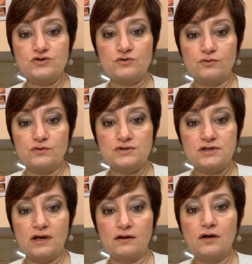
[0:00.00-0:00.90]
on your
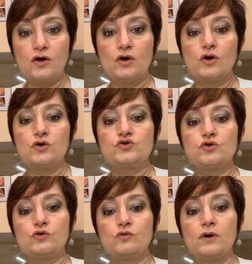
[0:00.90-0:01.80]
skin.
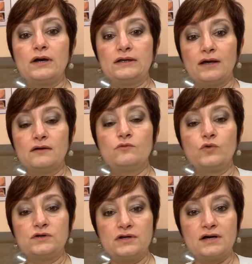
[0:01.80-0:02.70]
So again,
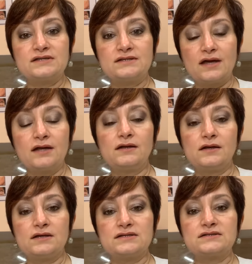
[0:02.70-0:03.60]
what does that
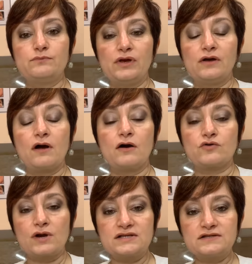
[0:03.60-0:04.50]
is being
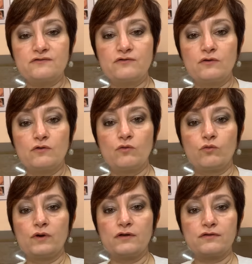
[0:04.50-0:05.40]
aggressive
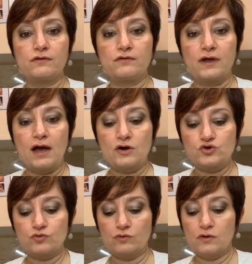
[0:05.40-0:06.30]
with the
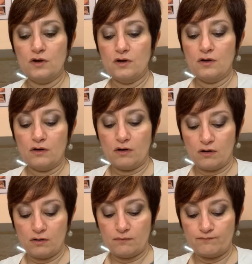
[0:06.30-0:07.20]
actual
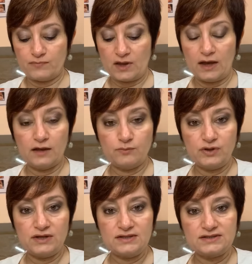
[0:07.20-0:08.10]

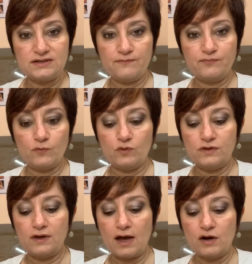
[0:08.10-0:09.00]
handpiece, with
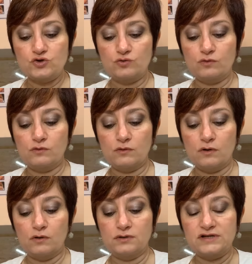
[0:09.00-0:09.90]
the
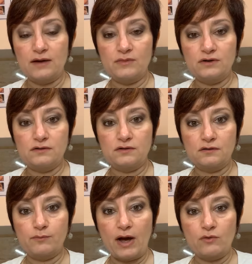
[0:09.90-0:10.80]
actual diamond
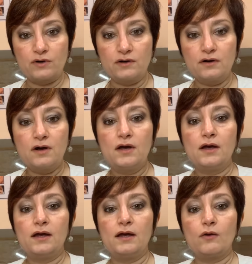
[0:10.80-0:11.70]
powder,
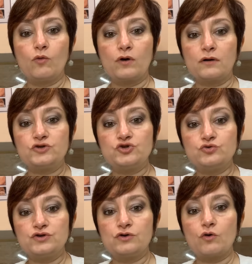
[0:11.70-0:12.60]
or
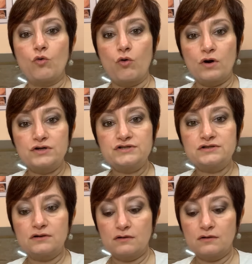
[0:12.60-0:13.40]
choosing the coarse